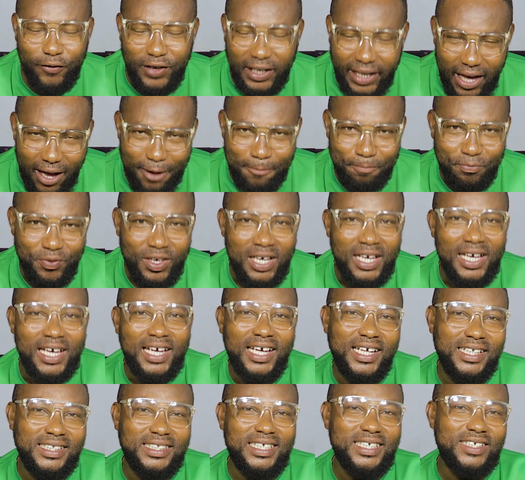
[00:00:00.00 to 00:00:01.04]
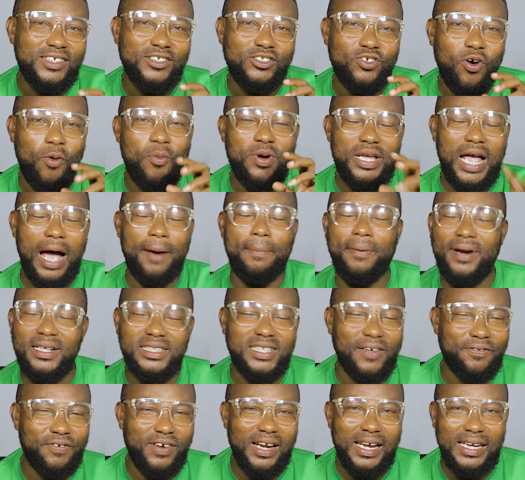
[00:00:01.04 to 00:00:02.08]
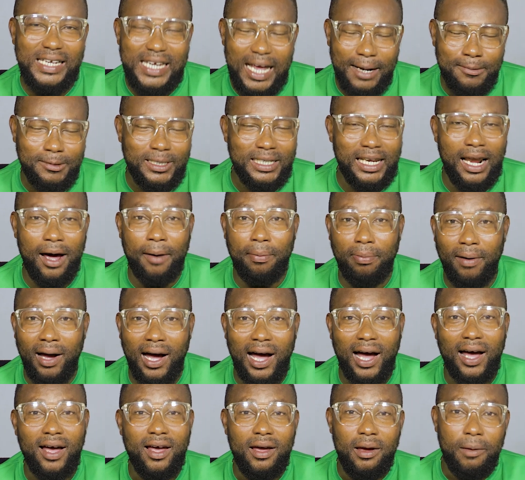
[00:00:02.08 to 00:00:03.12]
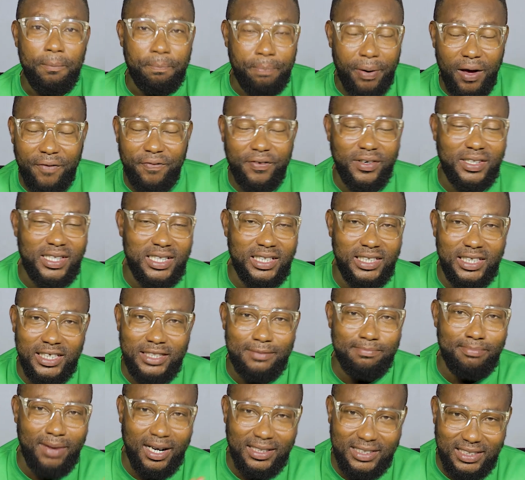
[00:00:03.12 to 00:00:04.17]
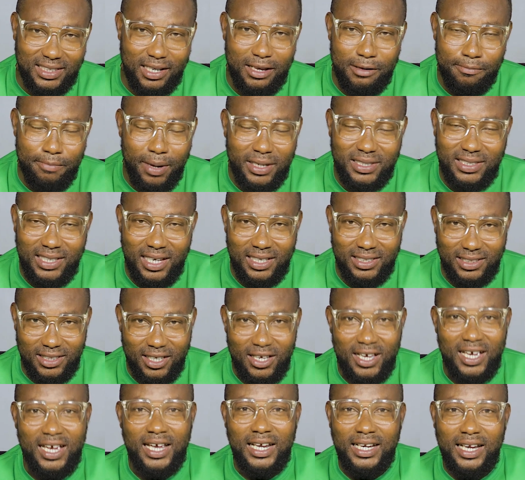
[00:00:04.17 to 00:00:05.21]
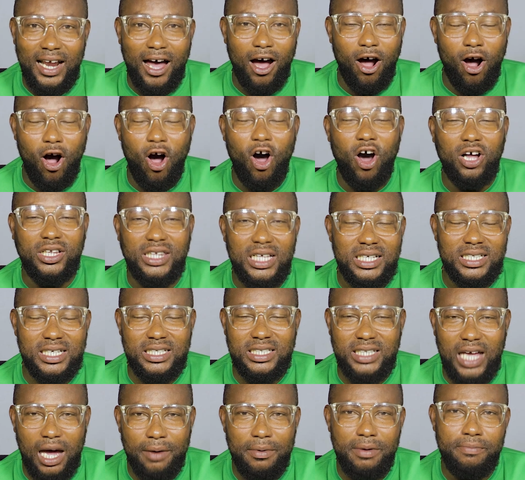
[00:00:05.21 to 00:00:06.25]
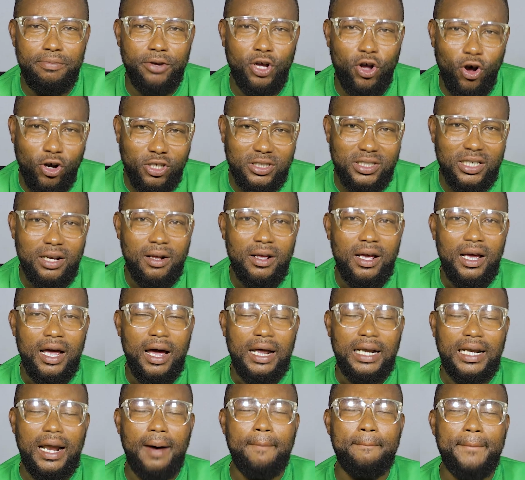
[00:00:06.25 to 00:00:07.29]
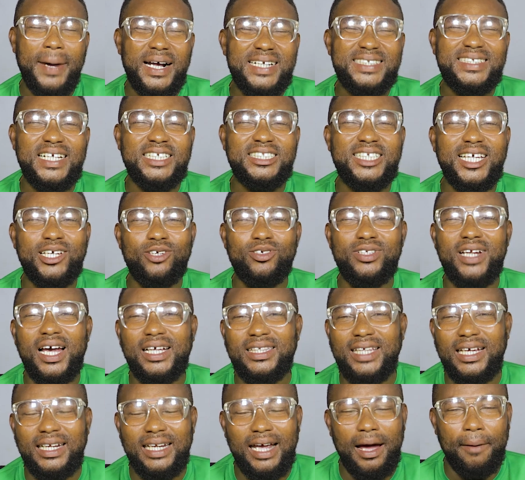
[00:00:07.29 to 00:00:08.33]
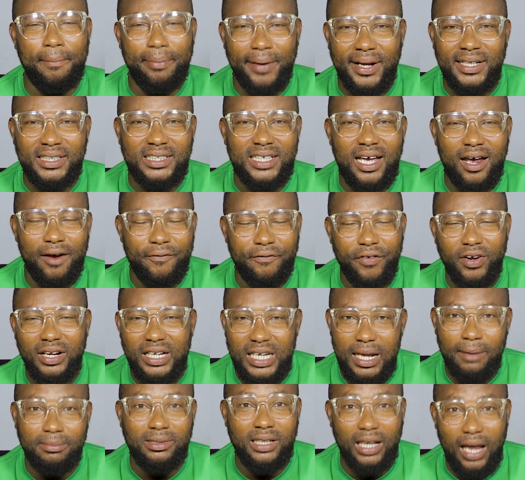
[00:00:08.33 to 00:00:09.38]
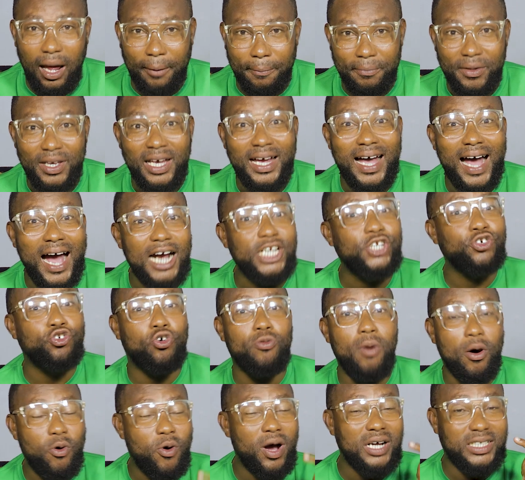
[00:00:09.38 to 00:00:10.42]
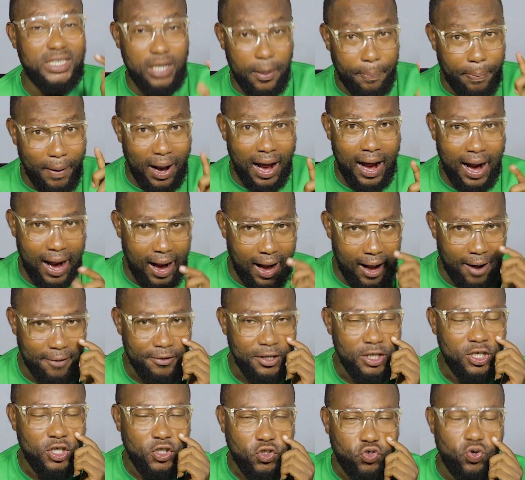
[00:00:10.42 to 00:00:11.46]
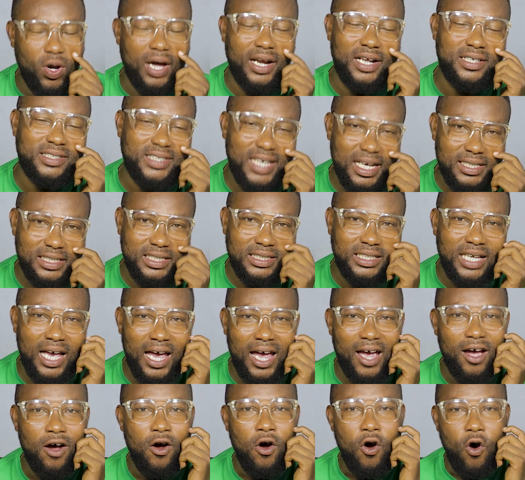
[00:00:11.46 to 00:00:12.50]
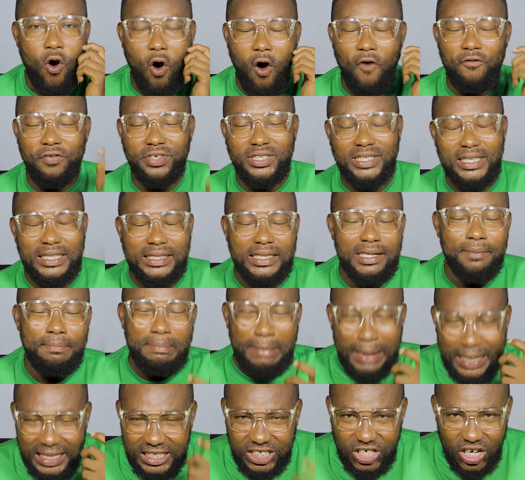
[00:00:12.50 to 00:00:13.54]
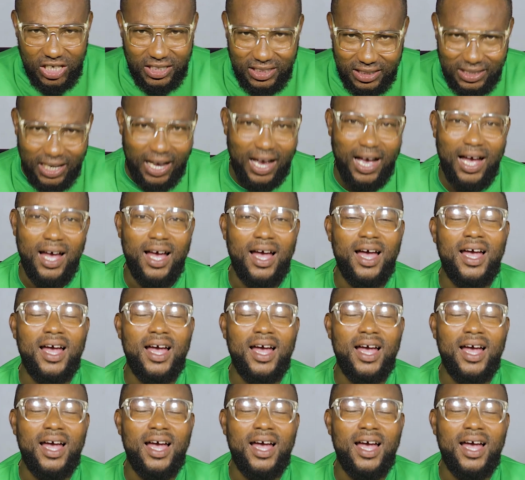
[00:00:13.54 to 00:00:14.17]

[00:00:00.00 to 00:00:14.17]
of the game. So when you are Abranti friend Liam Delap perfectly, it makes sense. Now all this is coming because not Manchester United near Abranti friend Liam Delap. I didn't come up with a cheaper to understand say of a city Manchester.